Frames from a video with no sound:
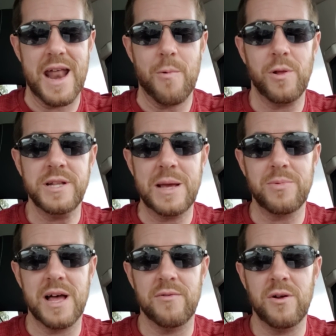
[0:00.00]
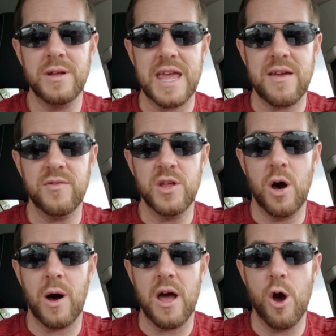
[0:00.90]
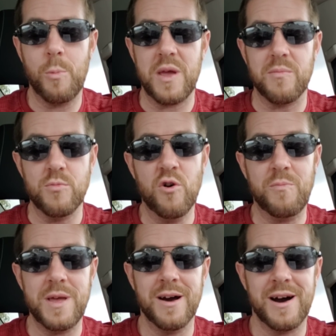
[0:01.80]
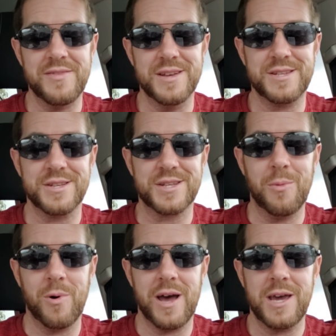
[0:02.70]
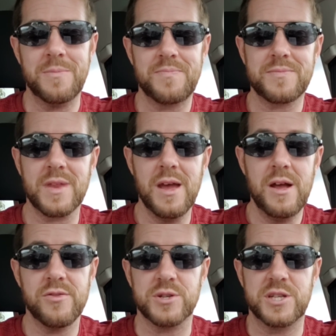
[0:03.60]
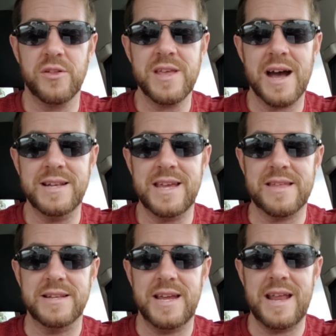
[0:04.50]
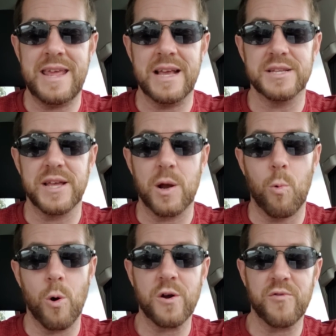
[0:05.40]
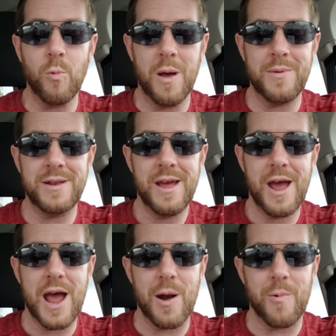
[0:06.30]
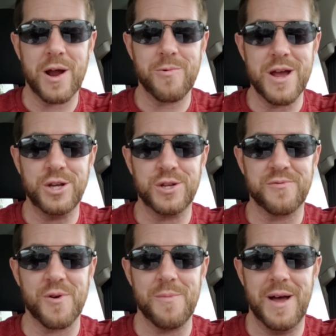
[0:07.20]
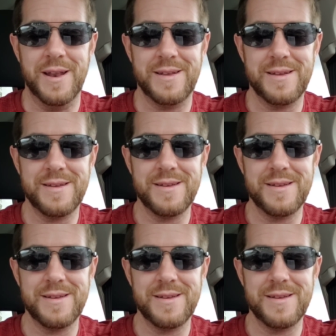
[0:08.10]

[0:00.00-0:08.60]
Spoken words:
At a really deep level, even though I hope we've moved beyond this in some way, there's still the idea that dating is like work for women and recreation for men.